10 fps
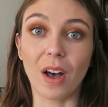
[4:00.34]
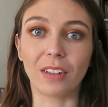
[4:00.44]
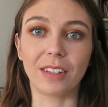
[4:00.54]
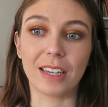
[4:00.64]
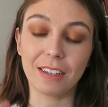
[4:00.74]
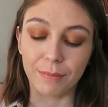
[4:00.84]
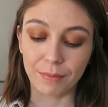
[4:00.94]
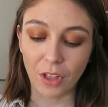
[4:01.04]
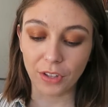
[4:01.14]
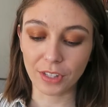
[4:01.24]
ugly
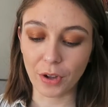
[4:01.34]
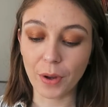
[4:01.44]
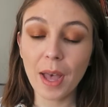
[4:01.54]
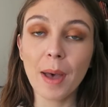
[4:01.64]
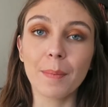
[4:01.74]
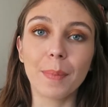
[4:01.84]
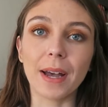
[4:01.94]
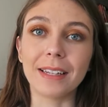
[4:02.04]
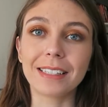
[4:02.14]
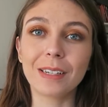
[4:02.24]
also,
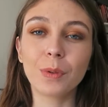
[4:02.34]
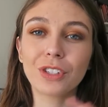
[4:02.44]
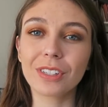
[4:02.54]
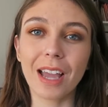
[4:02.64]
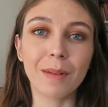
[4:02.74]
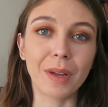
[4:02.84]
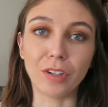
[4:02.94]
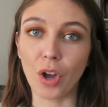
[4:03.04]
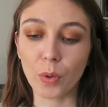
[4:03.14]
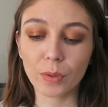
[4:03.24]
but it was just kind of my
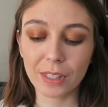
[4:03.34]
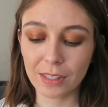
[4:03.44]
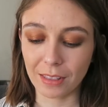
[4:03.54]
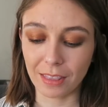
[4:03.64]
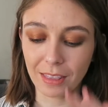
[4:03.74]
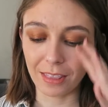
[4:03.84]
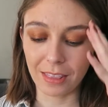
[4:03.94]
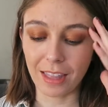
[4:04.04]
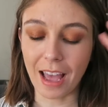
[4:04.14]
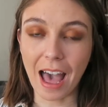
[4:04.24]
notes
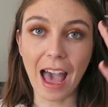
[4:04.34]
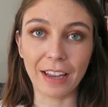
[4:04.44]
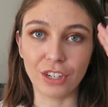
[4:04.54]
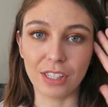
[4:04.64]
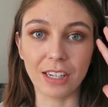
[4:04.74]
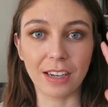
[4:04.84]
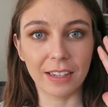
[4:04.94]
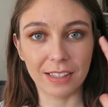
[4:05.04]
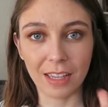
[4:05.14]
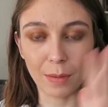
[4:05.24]
that I just
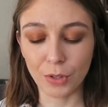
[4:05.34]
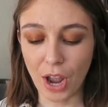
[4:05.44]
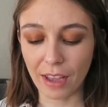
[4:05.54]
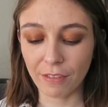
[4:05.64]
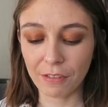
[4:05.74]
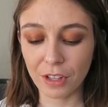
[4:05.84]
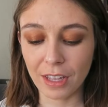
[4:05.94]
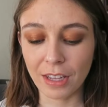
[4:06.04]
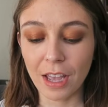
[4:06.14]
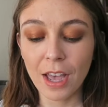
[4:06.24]
needed to keep track of
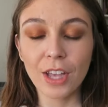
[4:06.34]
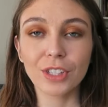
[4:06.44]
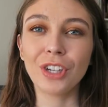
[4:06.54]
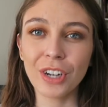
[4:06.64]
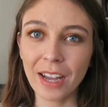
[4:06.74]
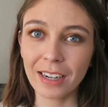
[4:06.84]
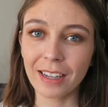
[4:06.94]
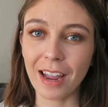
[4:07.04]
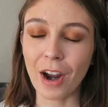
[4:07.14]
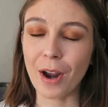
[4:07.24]
everything. You're not
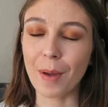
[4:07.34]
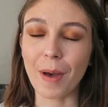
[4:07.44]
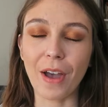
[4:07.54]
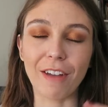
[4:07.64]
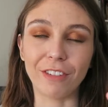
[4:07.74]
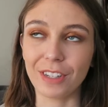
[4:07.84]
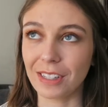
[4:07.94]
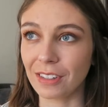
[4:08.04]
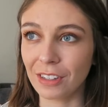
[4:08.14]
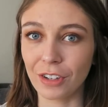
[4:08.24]
gonna care about every
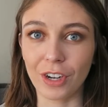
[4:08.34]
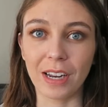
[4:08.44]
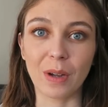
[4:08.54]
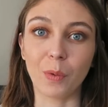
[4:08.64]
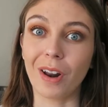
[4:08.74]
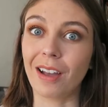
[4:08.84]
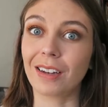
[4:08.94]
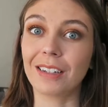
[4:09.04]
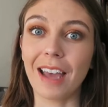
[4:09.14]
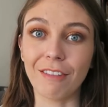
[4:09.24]
single ingredient. We're
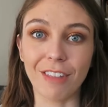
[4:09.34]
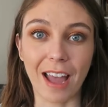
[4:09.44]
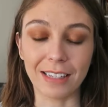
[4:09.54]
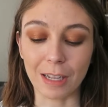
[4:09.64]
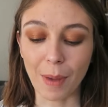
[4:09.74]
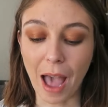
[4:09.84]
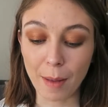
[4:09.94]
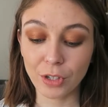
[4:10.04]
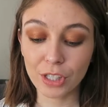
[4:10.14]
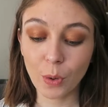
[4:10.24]
not gonna dive that deep.
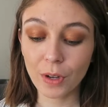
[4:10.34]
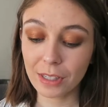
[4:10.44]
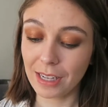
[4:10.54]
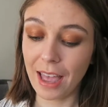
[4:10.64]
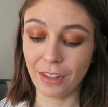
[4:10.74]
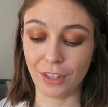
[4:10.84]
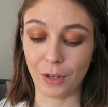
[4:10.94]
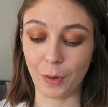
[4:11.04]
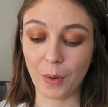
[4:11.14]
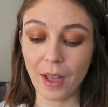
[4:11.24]
I'm just going to tell
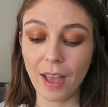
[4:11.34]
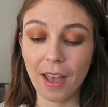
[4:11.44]
you